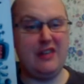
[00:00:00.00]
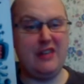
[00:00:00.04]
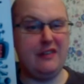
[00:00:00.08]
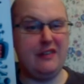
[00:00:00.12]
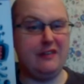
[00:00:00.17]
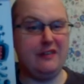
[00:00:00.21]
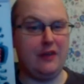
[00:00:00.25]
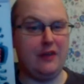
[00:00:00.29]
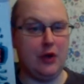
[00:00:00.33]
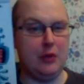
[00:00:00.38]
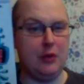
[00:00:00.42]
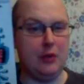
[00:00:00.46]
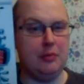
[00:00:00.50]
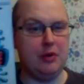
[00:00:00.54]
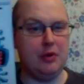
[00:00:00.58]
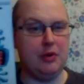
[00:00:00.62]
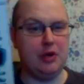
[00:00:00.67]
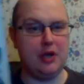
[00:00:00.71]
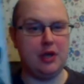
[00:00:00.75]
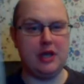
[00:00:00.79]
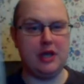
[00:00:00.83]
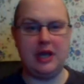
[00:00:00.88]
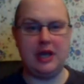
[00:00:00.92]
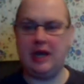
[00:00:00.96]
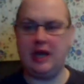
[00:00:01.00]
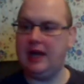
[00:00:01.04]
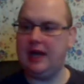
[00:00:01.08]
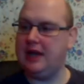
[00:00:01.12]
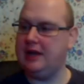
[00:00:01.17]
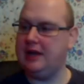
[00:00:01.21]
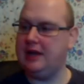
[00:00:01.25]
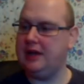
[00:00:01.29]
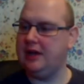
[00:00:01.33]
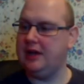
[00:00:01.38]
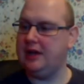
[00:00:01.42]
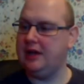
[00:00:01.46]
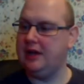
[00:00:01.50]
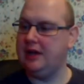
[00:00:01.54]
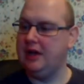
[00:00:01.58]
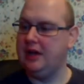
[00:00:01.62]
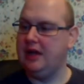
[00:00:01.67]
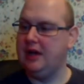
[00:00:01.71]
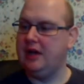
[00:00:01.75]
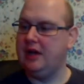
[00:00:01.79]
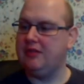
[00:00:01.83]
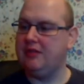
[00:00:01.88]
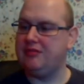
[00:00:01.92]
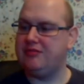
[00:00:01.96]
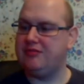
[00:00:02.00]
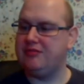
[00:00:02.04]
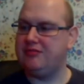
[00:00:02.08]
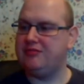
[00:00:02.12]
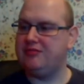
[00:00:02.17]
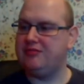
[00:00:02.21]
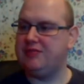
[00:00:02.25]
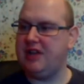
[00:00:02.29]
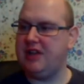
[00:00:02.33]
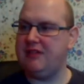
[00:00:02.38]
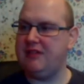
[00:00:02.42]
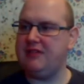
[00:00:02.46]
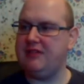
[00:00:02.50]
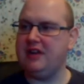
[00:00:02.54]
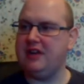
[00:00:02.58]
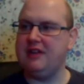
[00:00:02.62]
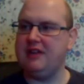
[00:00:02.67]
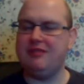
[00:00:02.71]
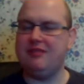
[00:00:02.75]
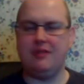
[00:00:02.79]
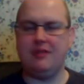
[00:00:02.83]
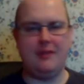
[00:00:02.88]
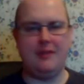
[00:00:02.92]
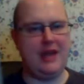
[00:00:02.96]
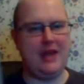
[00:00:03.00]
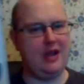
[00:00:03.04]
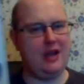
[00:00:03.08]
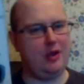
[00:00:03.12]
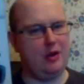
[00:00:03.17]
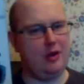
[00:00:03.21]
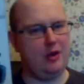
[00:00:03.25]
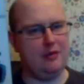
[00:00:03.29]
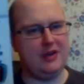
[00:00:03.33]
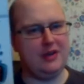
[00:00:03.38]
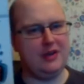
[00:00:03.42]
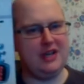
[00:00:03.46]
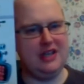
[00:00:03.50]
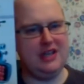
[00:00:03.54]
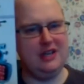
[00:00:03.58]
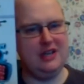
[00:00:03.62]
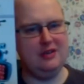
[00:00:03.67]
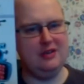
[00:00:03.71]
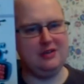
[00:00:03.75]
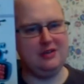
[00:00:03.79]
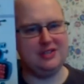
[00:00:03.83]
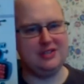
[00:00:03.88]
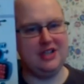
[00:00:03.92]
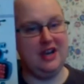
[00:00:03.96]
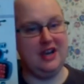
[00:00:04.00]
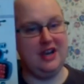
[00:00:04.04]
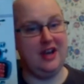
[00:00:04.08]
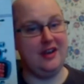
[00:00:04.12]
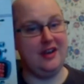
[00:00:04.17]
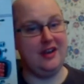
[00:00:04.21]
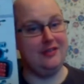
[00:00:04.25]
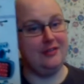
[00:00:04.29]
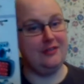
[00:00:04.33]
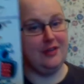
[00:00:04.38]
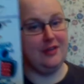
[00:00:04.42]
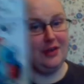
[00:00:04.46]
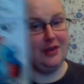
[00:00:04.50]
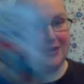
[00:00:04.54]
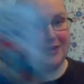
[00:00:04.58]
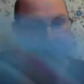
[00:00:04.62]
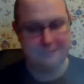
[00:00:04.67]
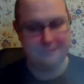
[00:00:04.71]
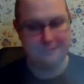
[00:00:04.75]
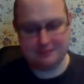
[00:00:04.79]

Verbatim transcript: fun book, and uh, definitely from that cover, it looks a lot of fun.